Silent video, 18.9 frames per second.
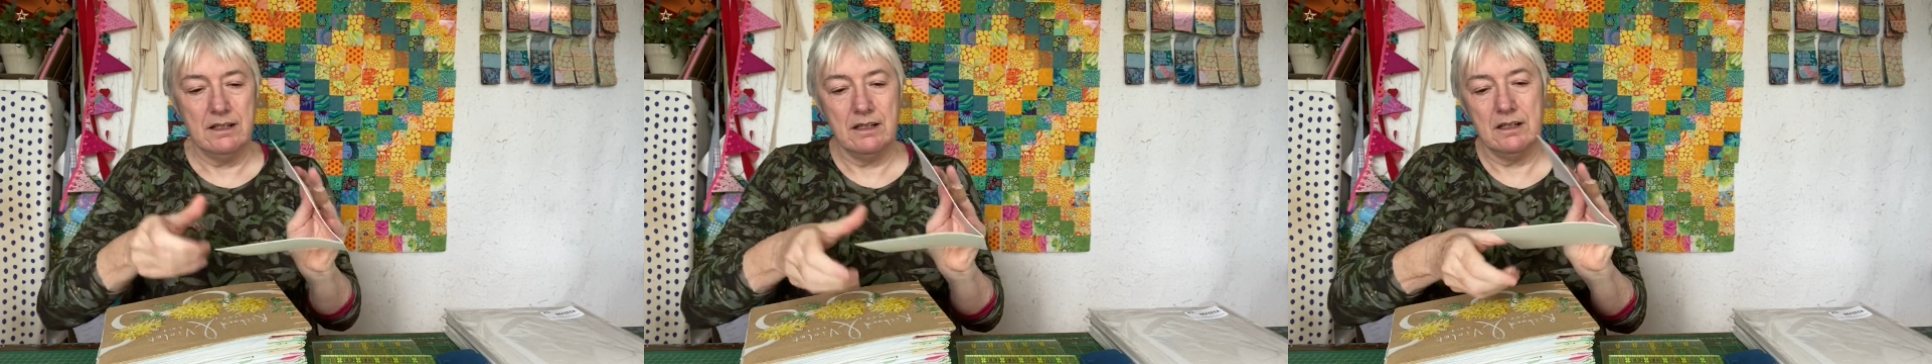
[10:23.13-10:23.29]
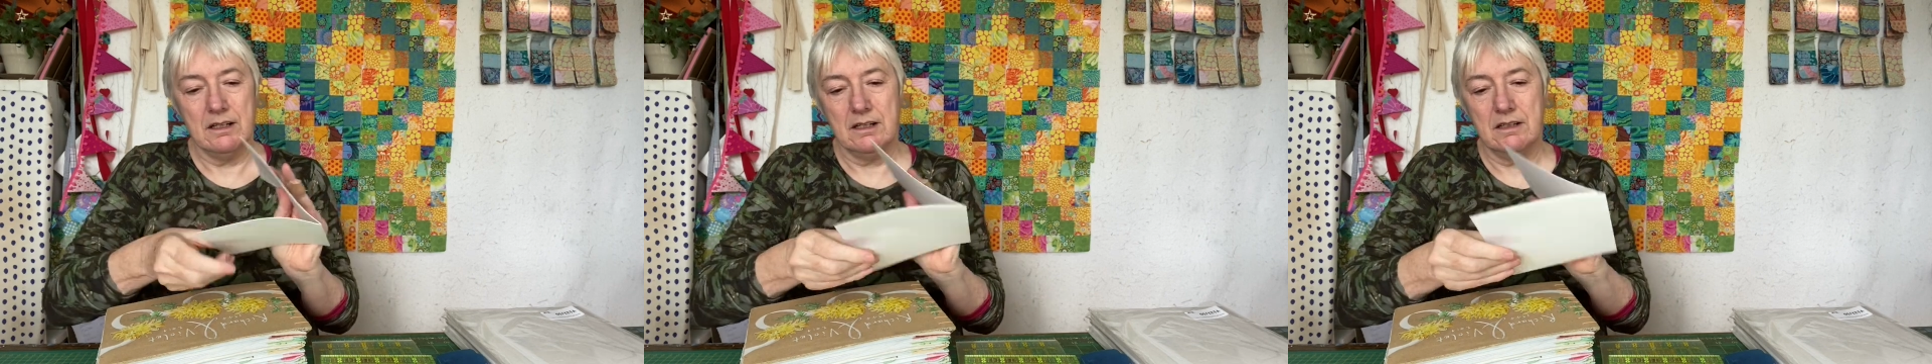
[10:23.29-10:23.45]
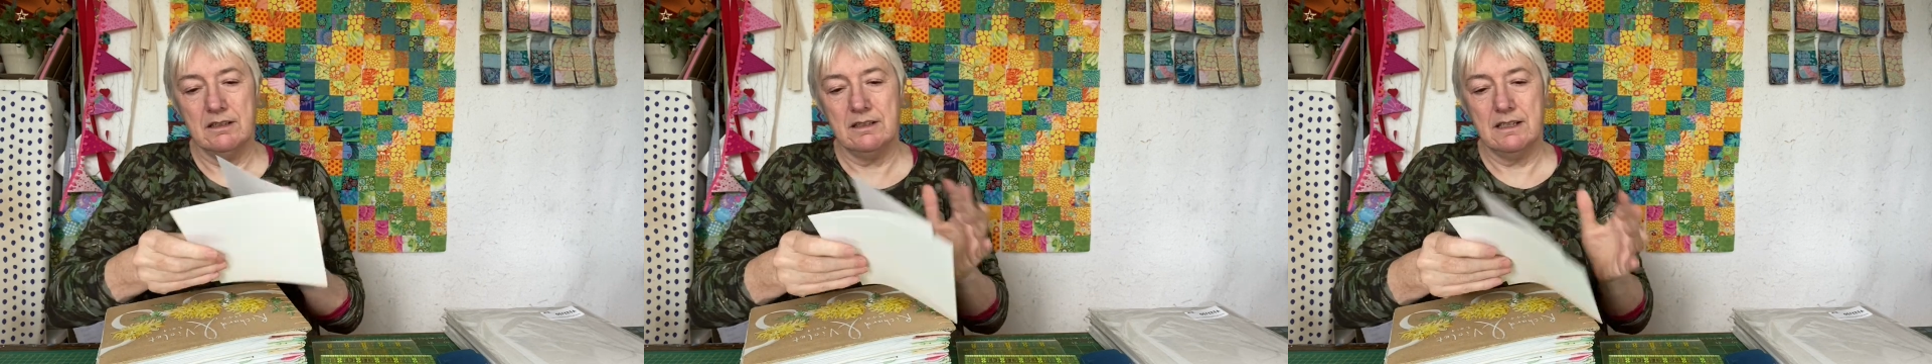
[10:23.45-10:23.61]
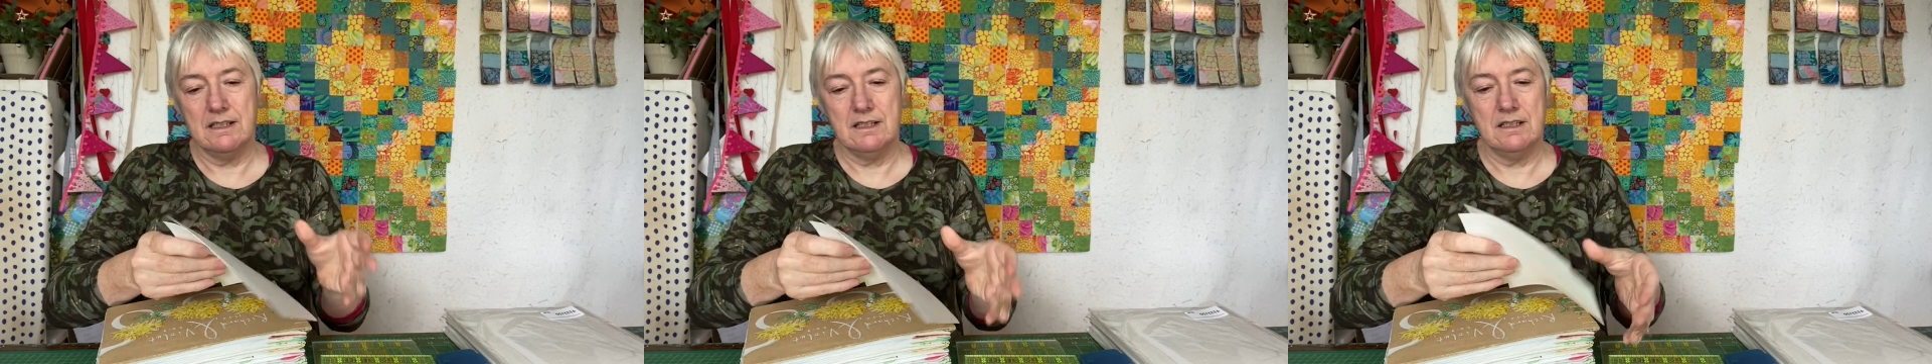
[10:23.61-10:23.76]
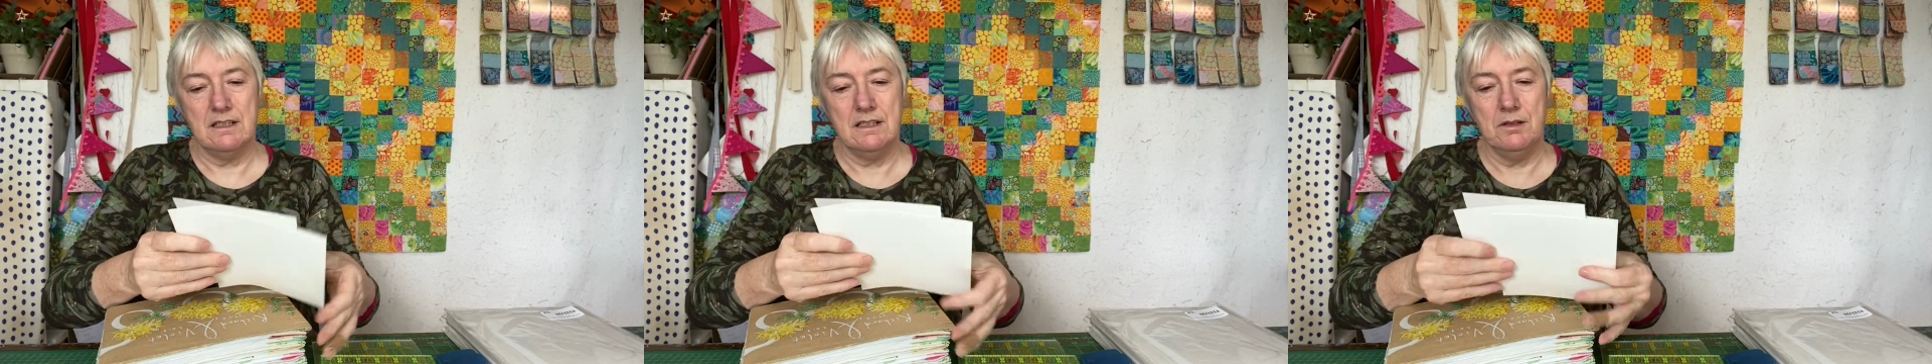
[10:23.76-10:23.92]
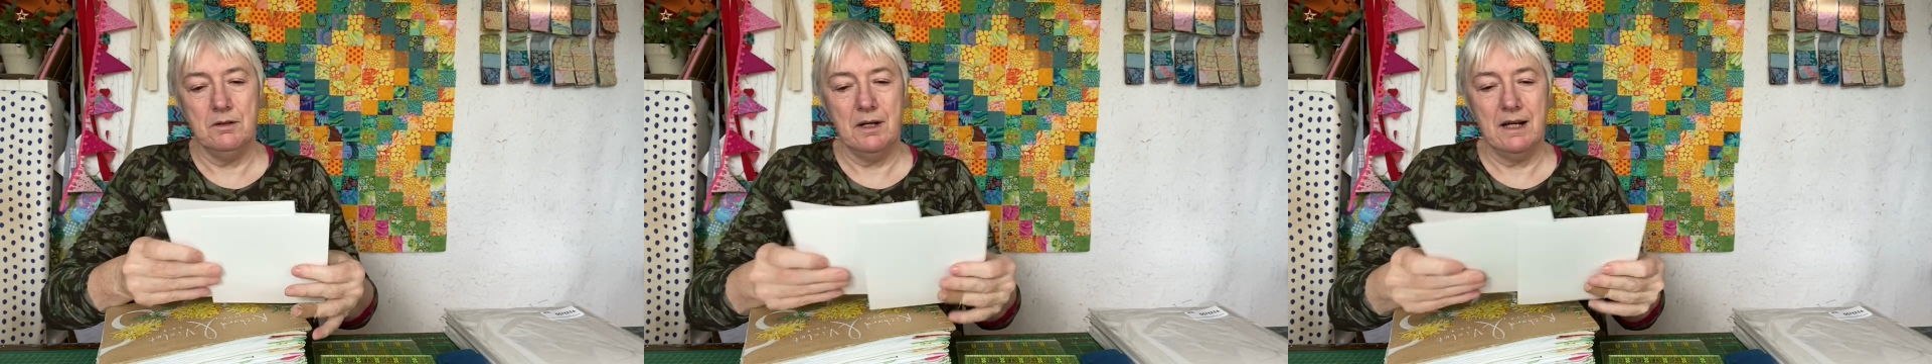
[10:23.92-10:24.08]
because there's
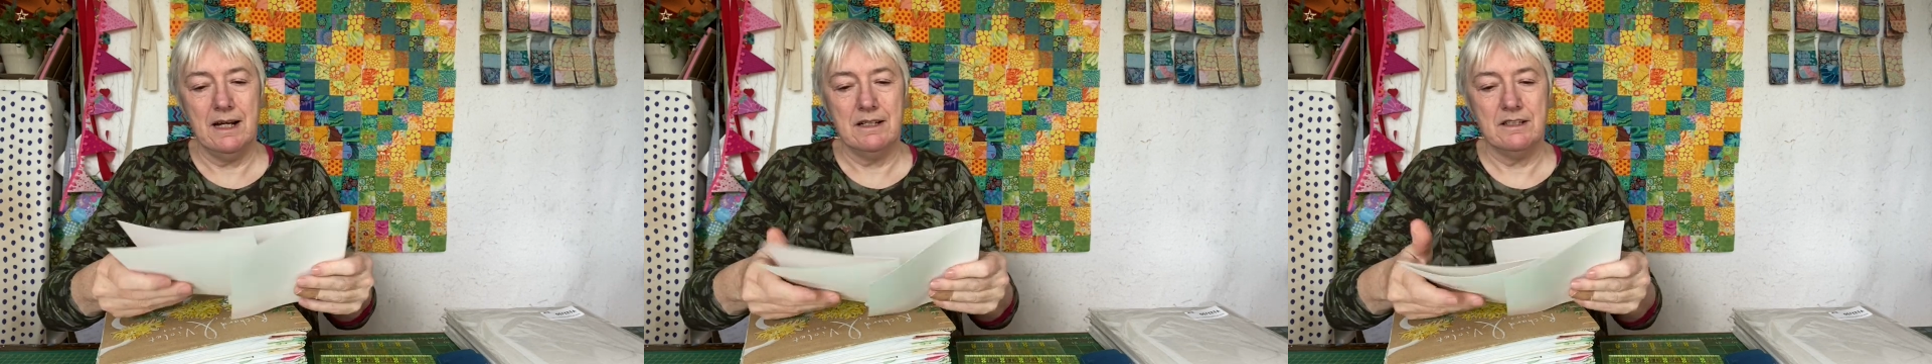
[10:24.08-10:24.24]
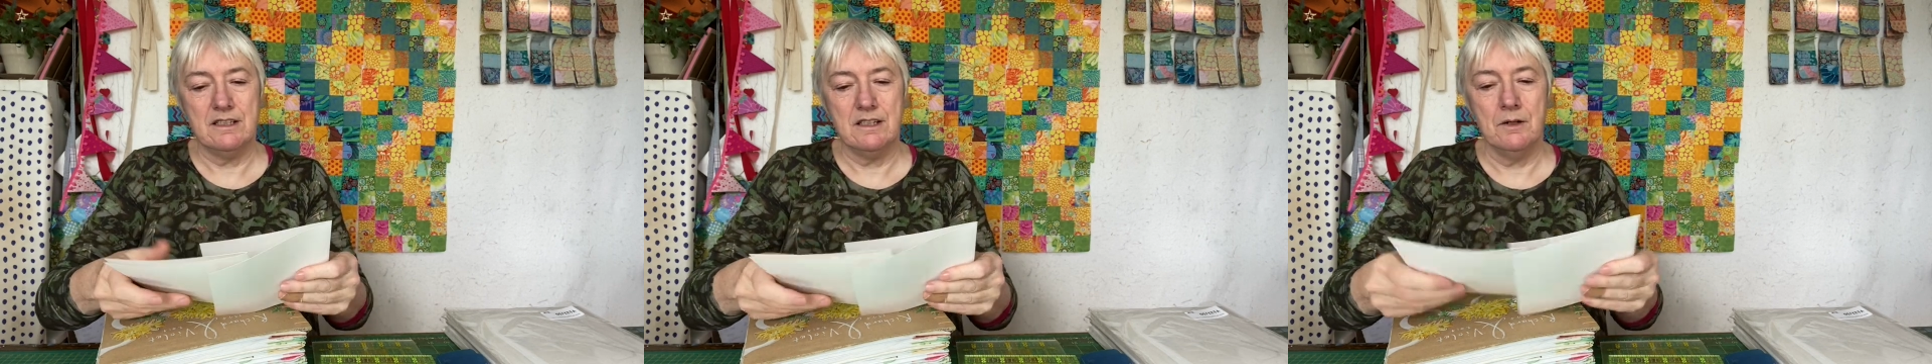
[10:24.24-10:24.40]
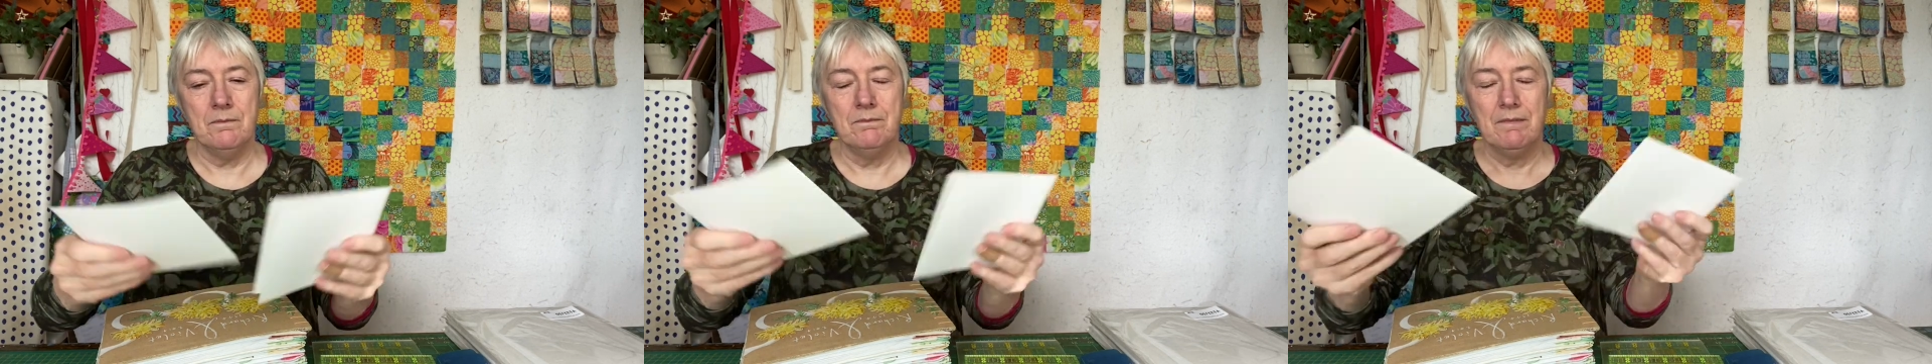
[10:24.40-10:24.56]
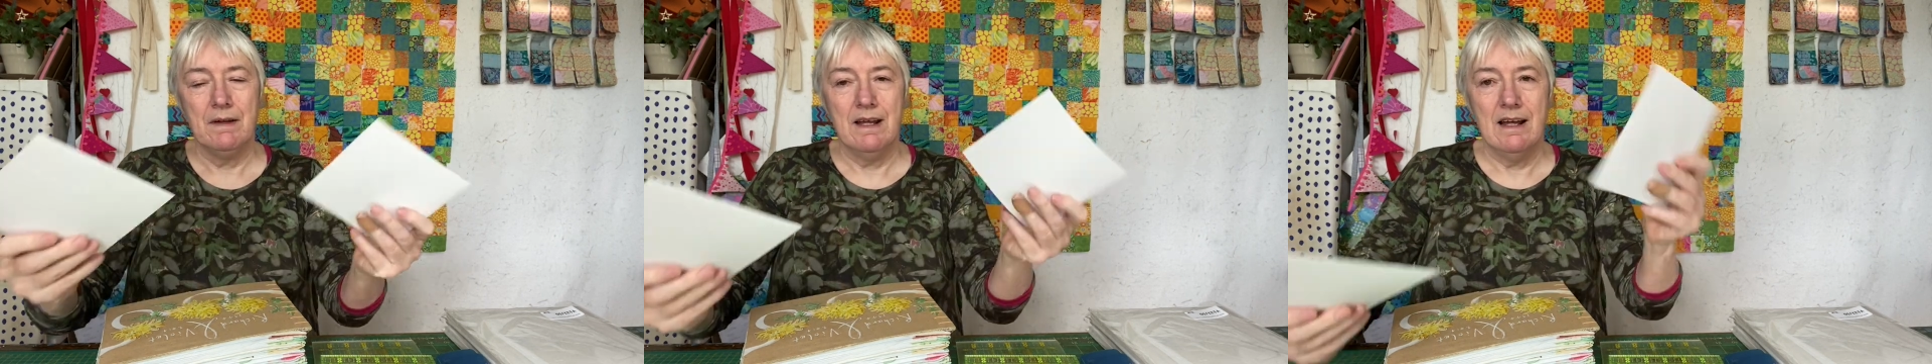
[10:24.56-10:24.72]
two here. So